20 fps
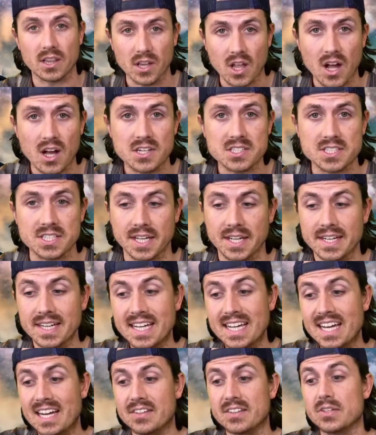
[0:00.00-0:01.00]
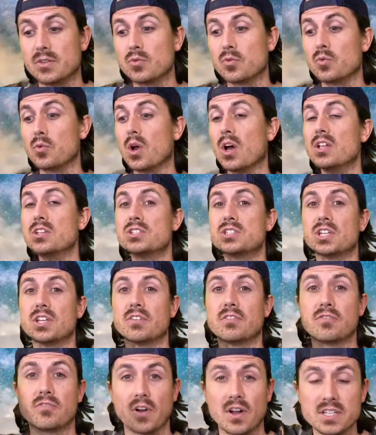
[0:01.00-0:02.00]
locks it, and then runs to the
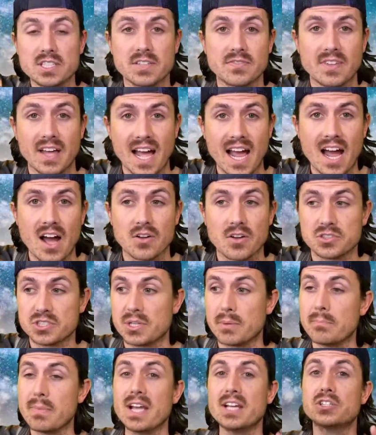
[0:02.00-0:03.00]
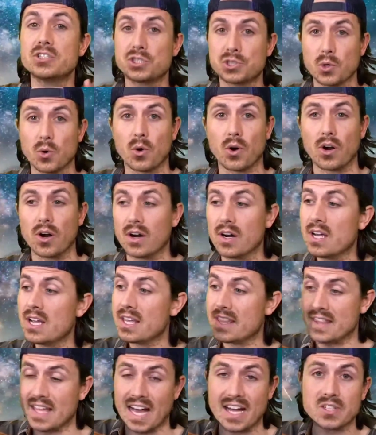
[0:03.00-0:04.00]
front of the house to make sure
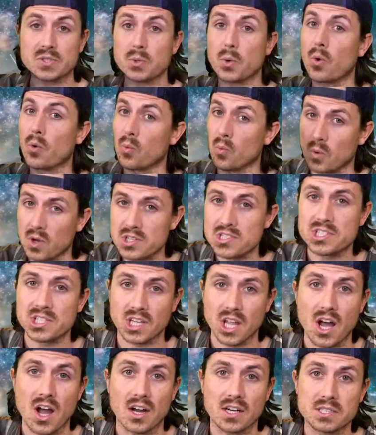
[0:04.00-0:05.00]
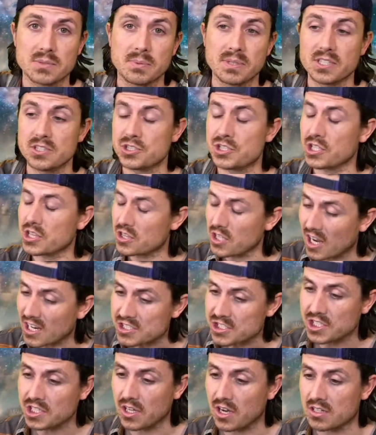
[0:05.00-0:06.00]
that door was locked, because she thought
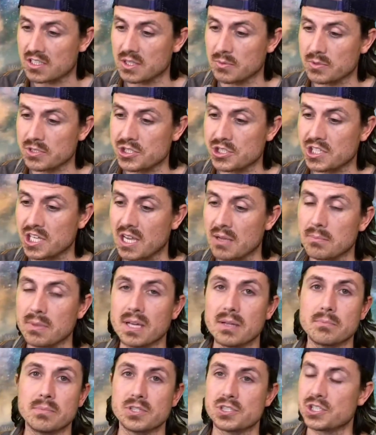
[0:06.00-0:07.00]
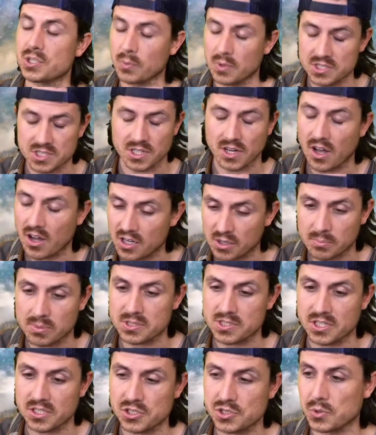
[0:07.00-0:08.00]
she locked it when she came in, but she wasn't
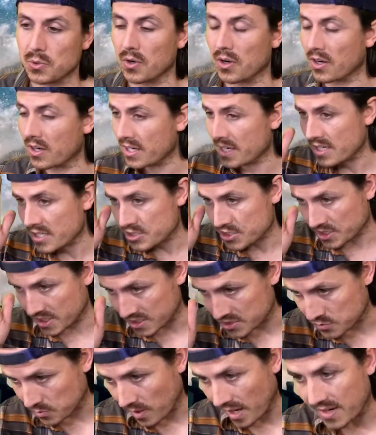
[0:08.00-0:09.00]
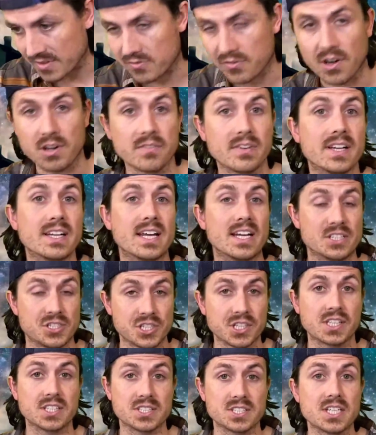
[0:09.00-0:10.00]
100% sure. She gets right in front of it and she
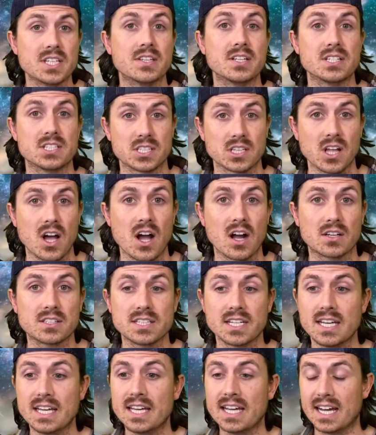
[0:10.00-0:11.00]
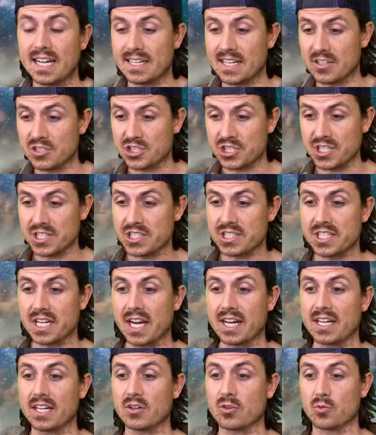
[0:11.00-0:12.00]
can see that it's locked. And now she's
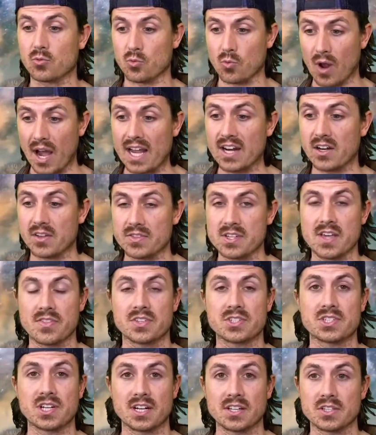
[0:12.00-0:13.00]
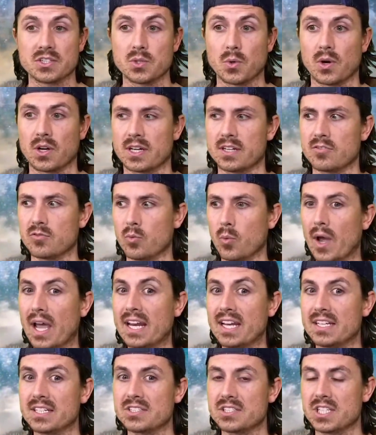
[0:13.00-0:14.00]
standing right on the other side of the door, kind of
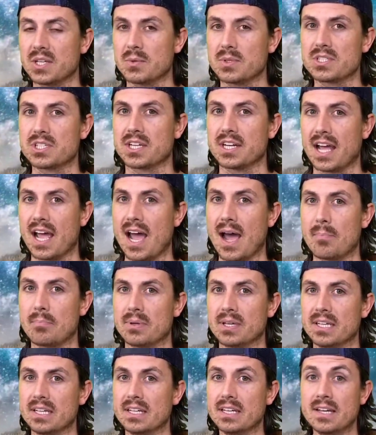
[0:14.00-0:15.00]
waiting to see what's going to happen.